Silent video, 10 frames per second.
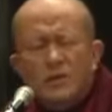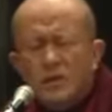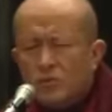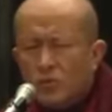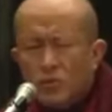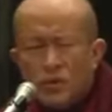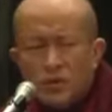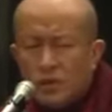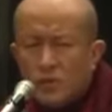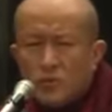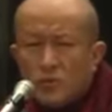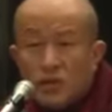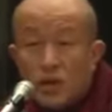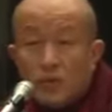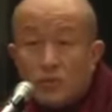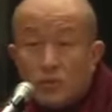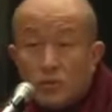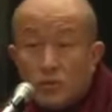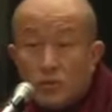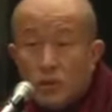I have received so many teachings from the Khenpos,